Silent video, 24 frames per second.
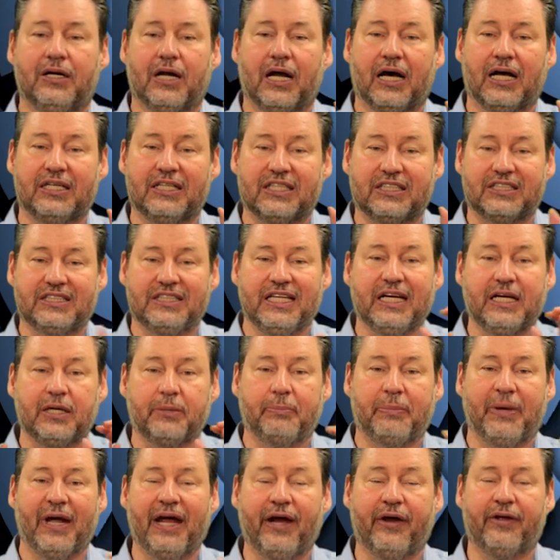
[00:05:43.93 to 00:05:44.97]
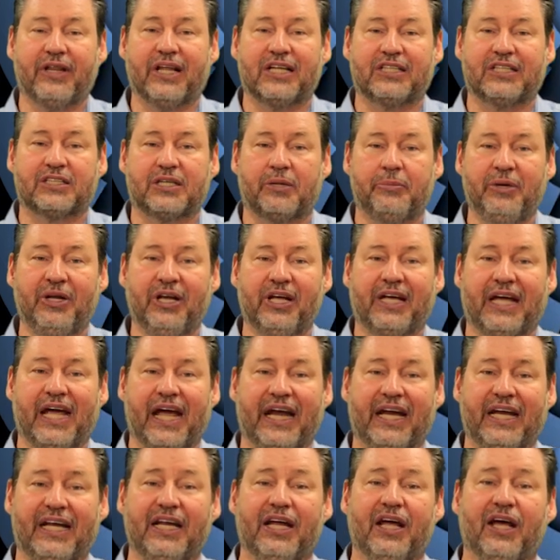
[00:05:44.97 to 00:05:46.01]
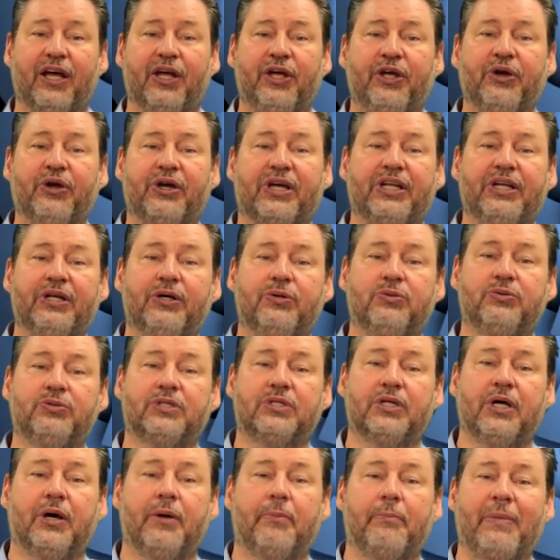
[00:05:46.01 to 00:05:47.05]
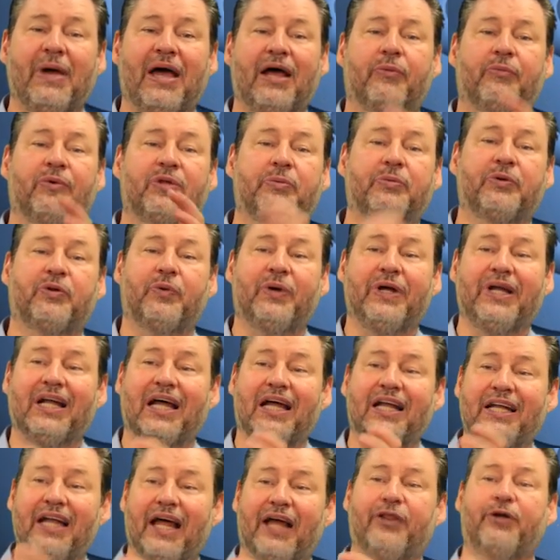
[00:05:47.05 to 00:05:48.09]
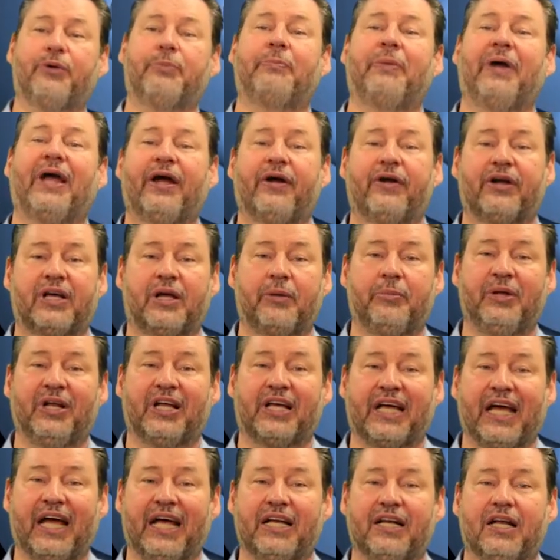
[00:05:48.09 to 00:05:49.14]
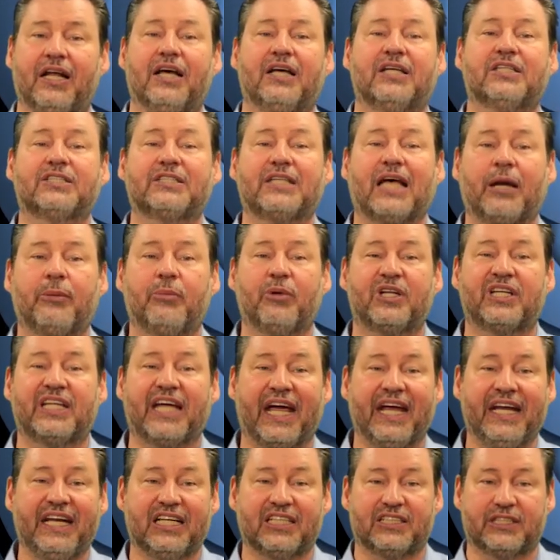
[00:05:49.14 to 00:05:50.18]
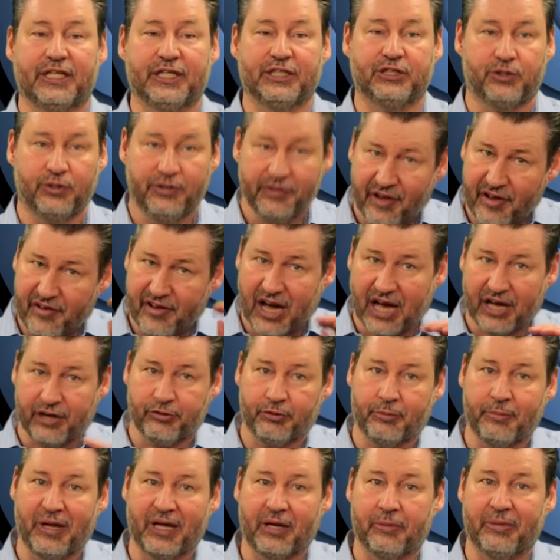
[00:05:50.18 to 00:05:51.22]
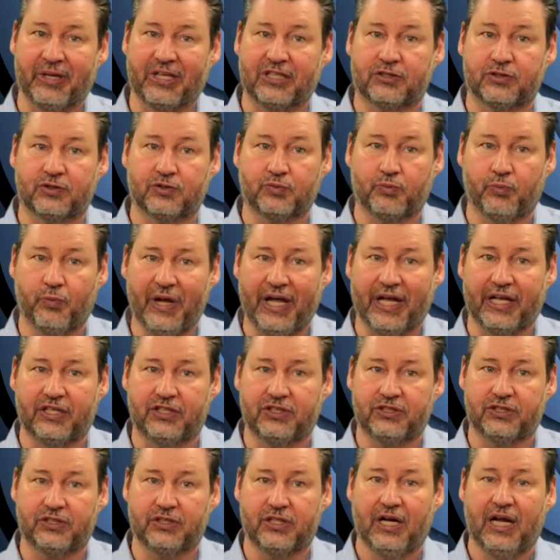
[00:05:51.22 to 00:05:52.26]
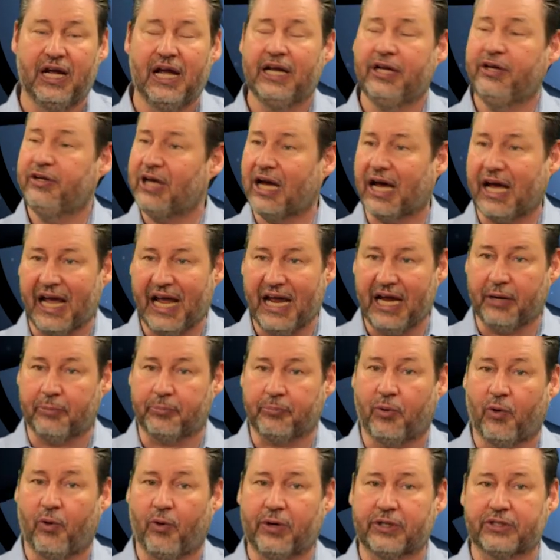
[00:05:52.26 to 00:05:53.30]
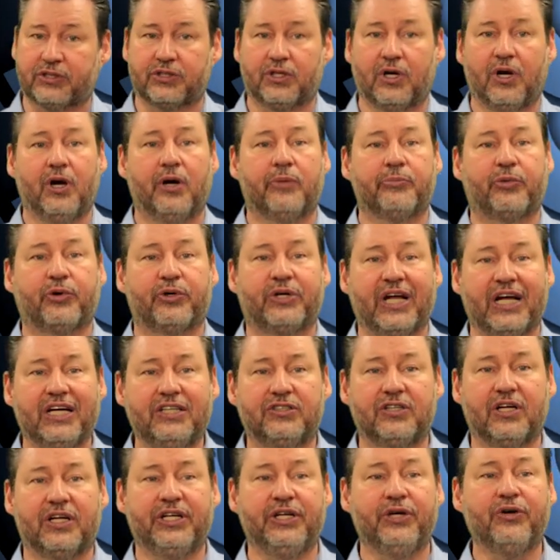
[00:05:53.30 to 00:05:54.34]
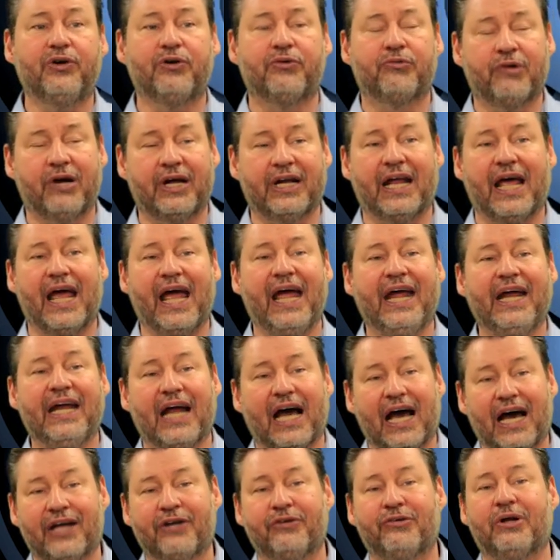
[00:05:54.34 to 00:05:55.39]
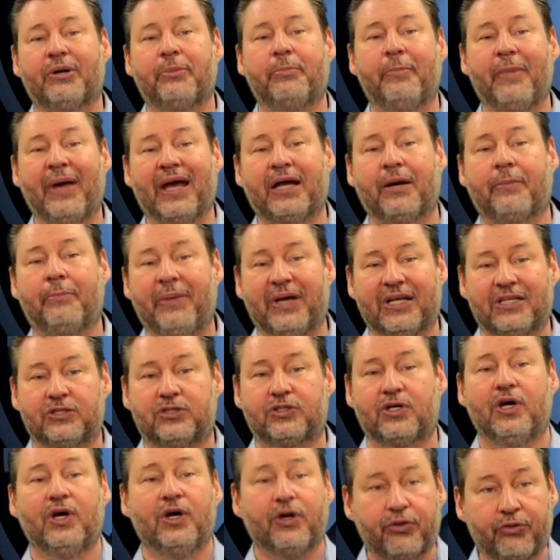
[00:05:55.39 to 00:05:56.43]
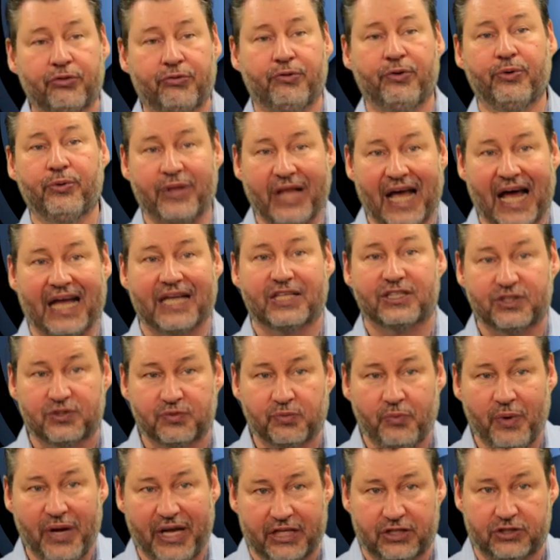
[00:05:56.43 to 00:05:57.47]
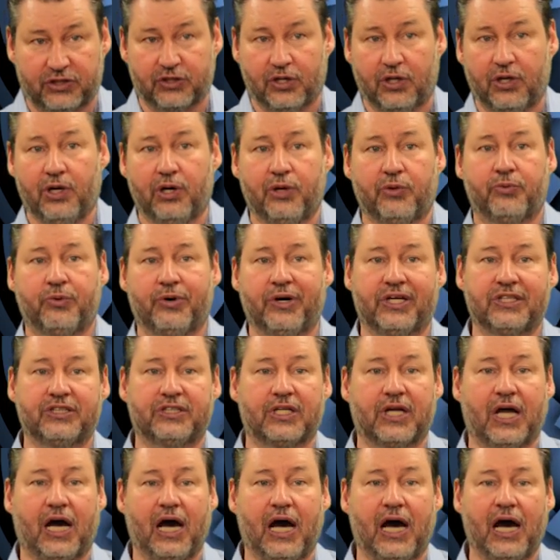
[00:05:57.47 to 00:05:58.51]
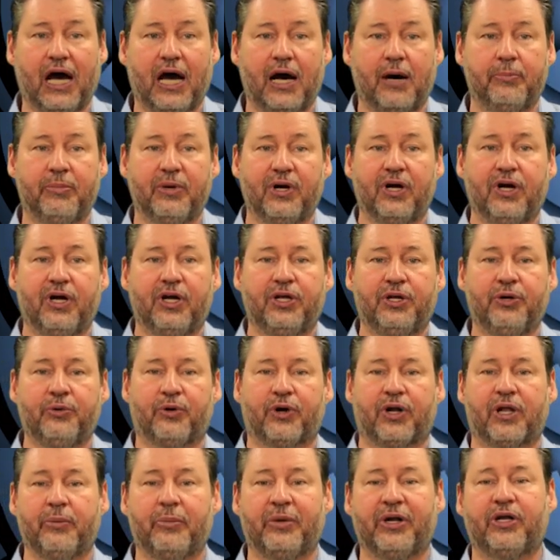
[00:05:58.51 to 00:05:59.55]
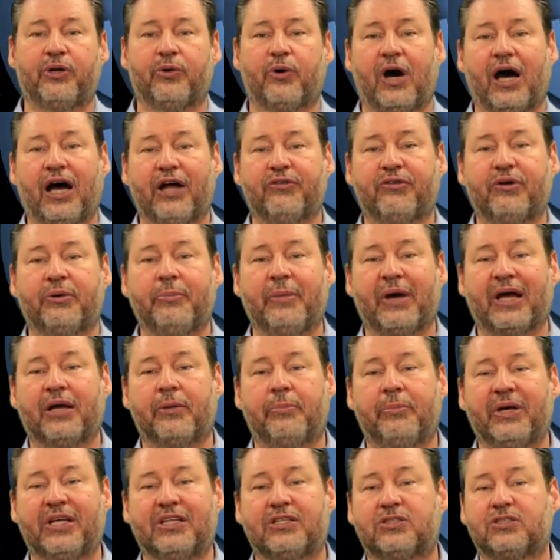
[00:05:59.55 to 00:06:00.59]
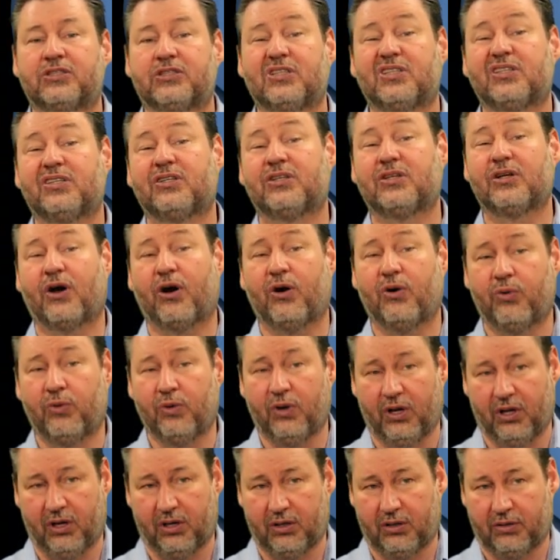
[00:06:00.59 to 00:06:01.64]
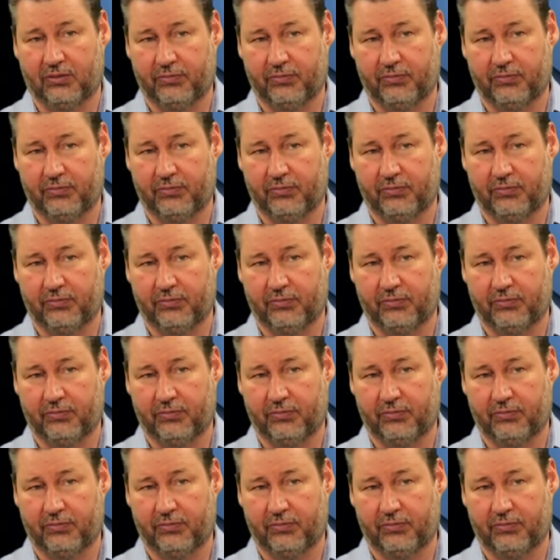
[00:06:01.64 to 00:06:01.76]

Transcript: a distinct pair that's communicating, you can use bandwidth between another pair to communicate simultaneously. So you have a 100 megabit switch, you got 8 ports, potentially you can run 800 megabits through that switch, whereas in a hub, you were limited to 100 megabits total.